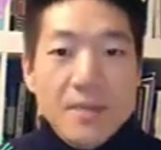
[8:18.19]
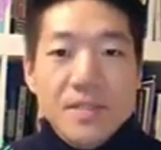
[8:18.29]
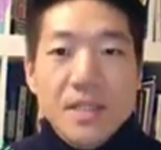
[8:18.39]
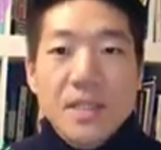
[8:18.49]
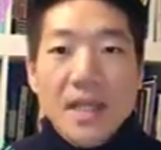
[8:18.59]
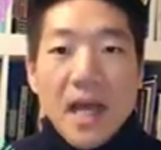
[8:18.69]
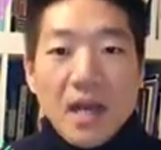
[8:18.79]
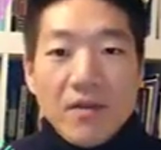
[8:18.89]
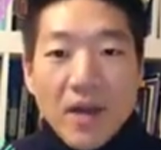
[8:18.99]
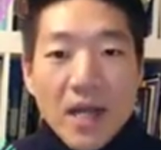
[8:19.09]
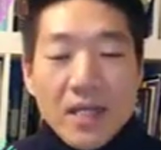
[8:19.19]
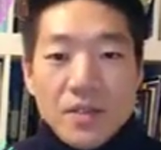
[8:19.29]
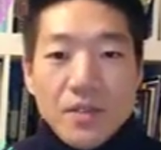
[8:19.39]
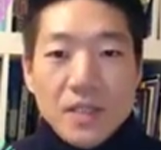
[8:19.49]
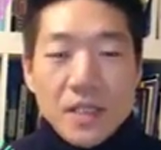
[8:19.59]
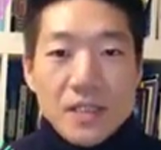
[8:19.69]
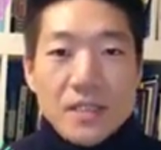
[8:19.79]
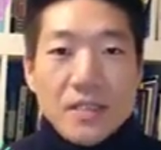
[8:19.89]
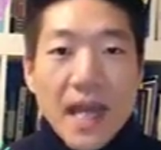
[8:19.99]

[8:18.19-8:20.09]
I'm seeing that gratitude is